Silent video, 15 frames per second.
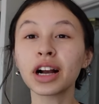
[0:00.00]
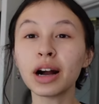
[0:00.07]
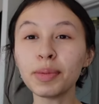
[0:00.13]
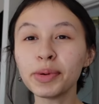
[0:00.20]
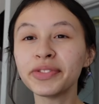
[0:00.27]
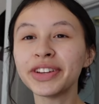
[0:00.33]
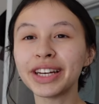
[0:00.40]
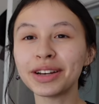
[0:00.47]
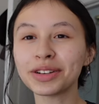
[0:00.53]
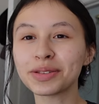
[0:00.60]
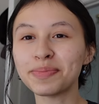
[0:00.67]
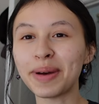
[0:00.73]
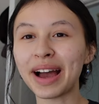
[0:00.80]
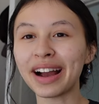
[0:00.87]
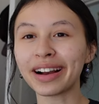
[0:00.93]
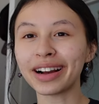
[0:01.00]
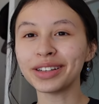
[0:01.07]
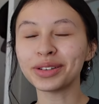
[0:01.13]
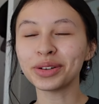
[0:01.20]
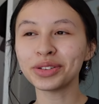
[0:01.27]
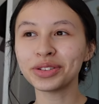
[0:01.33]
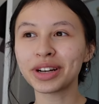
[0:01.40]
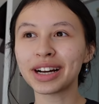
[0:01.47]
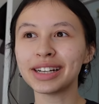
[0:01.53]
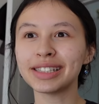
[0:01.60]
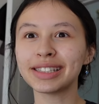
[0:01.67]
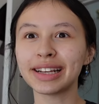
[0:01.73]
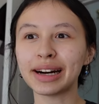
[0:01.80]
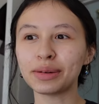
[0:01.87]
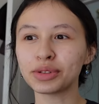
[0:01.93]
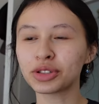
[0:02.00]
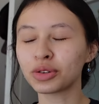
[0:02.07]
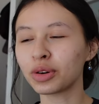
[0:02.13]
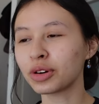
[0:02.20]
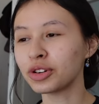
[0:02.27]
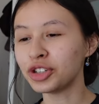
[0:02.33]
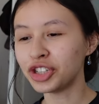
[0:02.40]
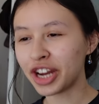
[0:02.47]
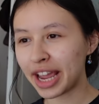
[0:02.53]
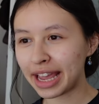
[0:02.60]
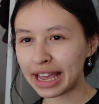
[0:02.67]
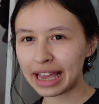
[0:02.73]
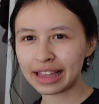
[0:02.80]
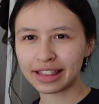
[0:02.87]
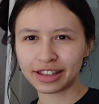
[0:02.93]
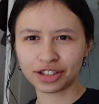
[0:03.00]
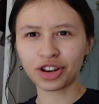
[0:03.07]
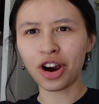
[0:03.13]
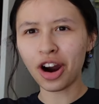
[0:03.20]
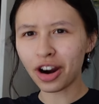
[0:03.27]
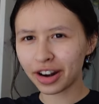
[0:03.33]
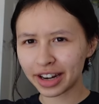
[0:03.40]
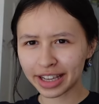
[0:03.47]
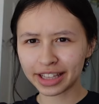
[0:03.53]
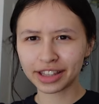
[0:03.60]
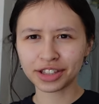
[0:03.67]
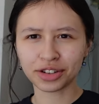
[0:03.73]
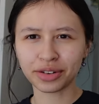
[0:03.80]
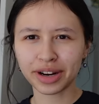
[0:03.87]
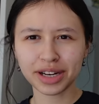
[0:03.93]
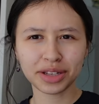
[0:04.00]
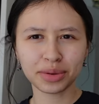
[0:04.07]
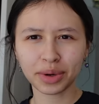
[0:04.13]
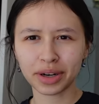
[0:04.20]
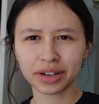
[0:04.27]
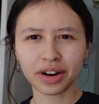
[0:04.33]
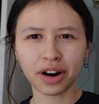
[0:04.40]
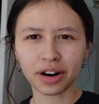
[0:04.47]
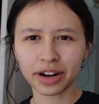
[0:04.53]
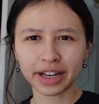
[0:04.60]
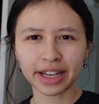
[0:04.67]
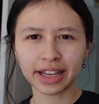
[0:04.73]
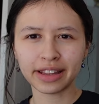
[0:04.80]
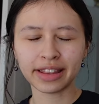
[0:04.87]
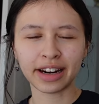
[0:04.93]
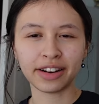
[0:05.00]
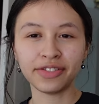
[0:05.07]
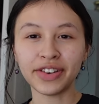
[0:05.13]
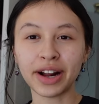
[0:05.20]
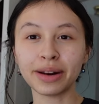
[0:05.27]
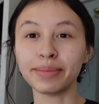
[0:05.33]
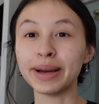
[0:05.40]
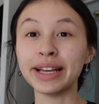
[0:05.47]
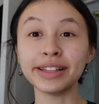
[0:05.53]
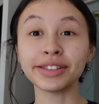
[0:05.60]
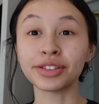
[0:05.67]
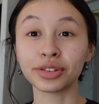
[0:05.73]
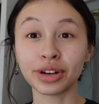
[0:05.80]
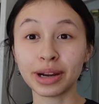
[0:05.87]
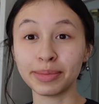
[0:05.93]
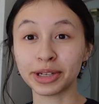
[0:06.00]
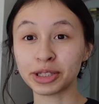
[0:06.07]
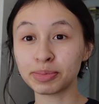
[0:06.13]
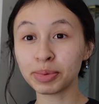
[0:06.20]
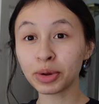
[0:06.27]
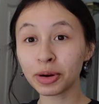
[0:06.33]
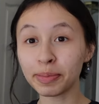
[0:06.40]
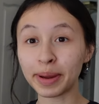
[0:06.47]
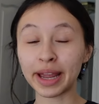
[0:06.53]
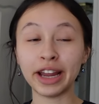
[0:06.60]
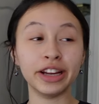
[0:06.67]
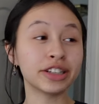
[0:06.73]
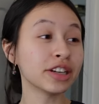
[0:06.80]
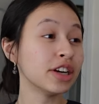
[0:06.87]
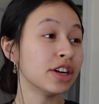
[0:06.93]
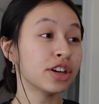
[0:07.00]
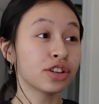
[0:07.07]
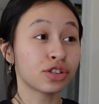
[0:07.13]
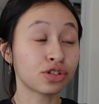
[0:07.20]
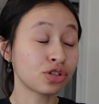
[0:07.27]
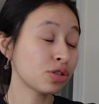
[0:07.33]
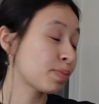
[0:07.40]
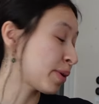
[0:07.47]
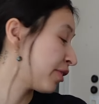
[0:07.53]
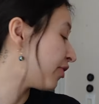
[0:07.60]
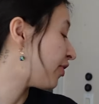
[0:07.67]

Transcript: a couple videos back, I told you guys that I was crocheting this cardigan, this granny square cardigan that I found on my Instagram explore page, super